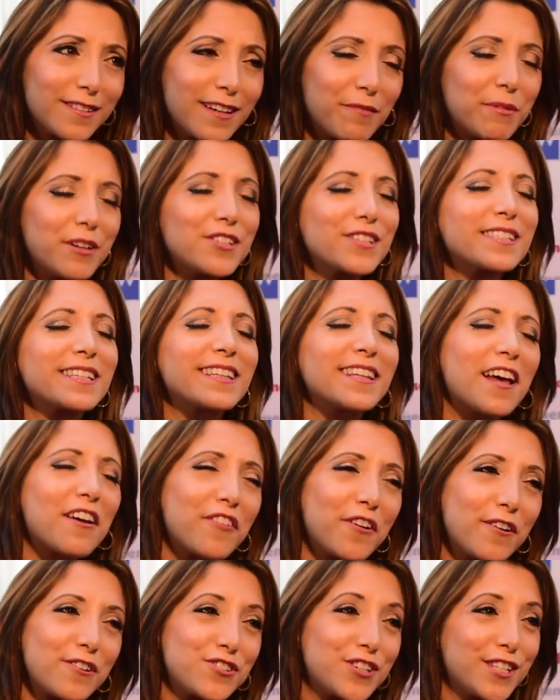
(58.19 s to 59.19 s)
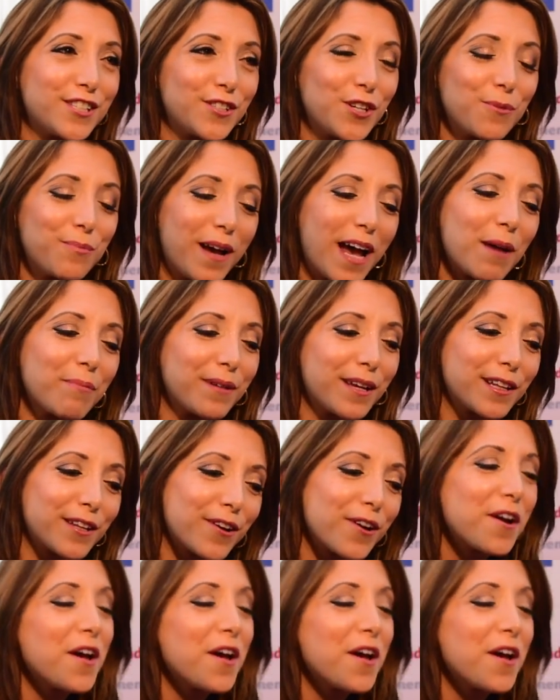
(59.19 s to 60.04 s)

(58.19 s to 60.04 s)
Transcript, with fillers: and we just love her. She's so popular.